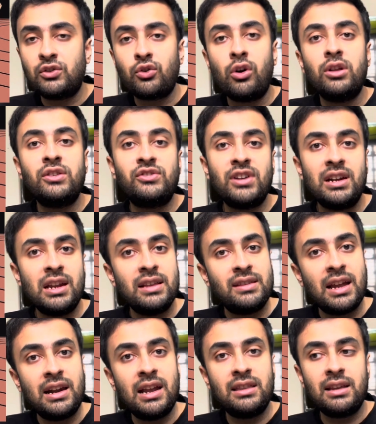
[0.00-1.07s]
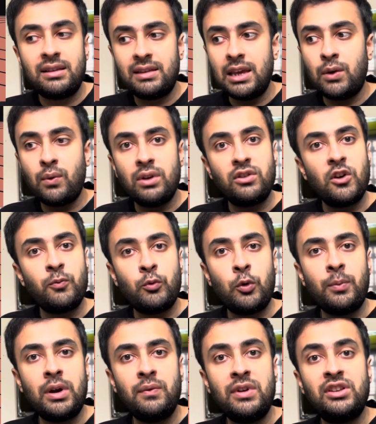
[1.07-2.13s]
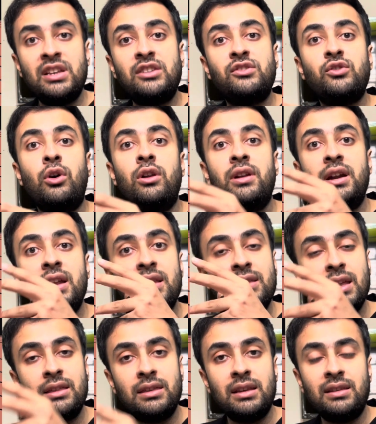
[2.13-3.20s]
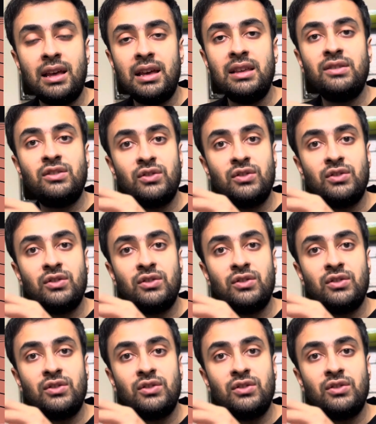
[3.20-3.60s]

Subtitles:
constantly sending the sequence of movement which it's already synthesized,